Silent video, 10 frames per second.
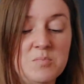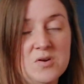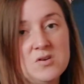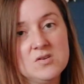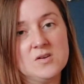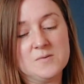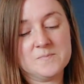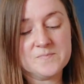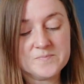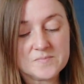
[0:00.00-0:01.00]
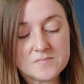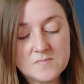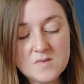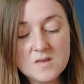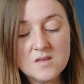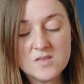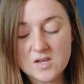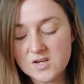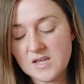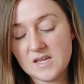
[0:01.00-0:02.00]
the book.
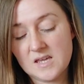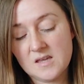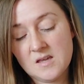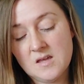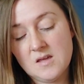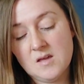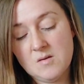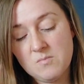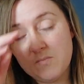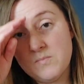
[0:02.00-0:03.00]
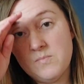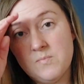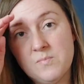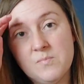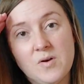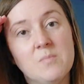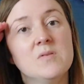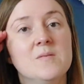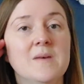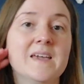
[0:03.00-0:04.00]
The only
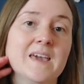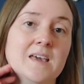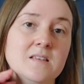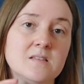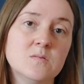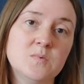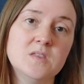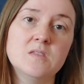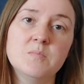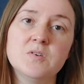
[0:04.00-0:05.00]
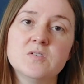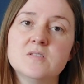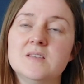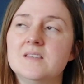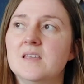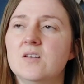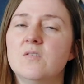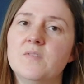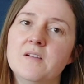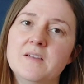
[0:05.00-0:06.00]
problem, I guess, with the books is they're
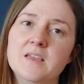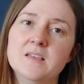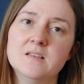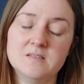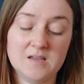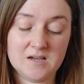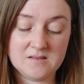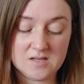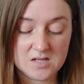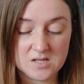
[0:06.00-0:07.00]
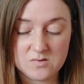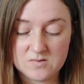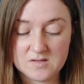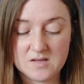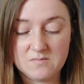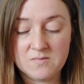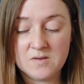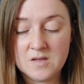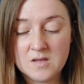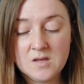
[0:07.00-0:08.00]
not very size inclusive.
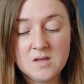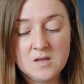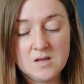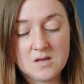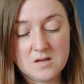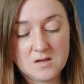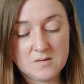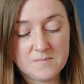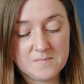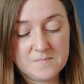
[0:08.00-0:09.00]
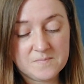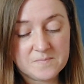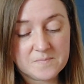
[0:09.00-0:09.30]
The